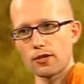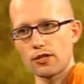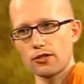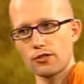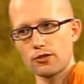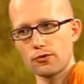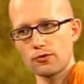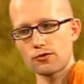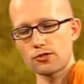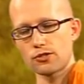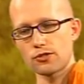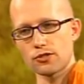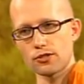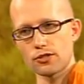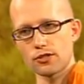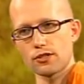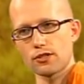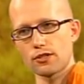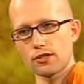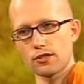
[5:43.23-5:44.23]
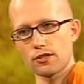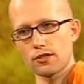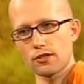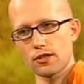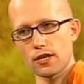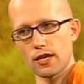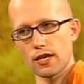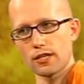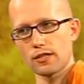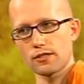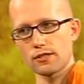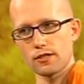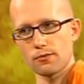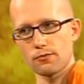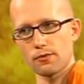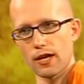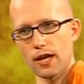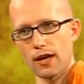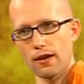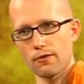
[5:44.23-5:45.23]
We do certain things,
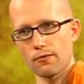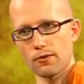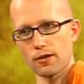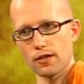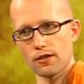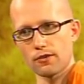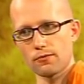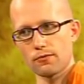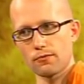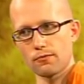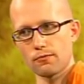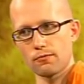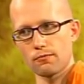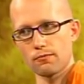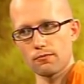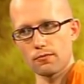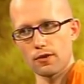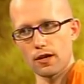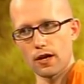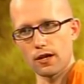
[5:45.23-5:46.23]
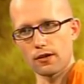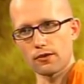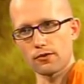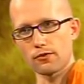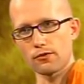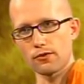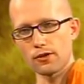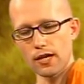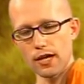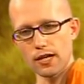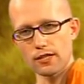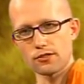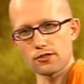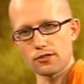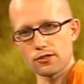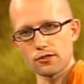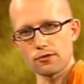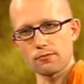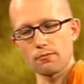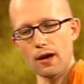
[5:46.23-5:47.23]
and we, ha we uh, create
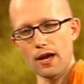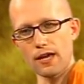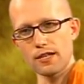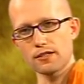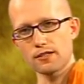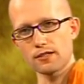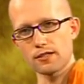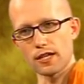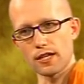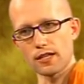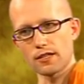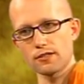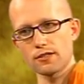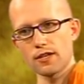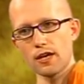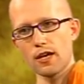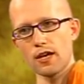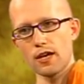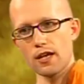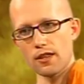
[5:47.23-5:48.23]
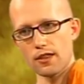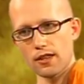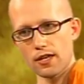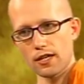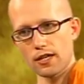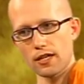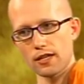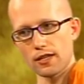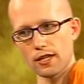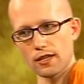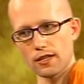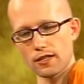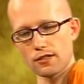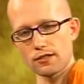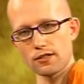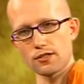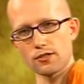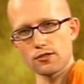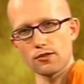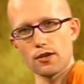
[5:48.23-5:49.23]
certain mind states, thinking that
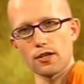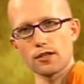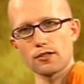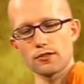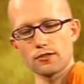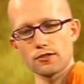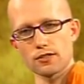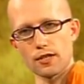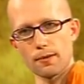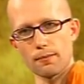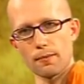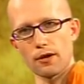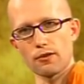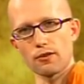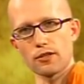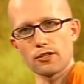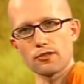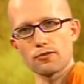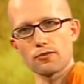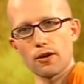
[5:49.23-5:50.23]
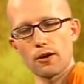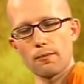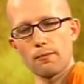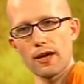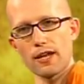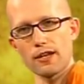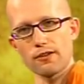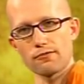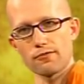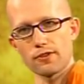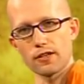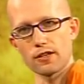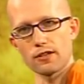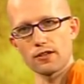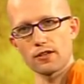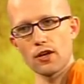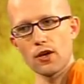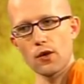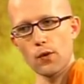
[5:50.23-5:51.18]
this is going to somehow lead to our benefit,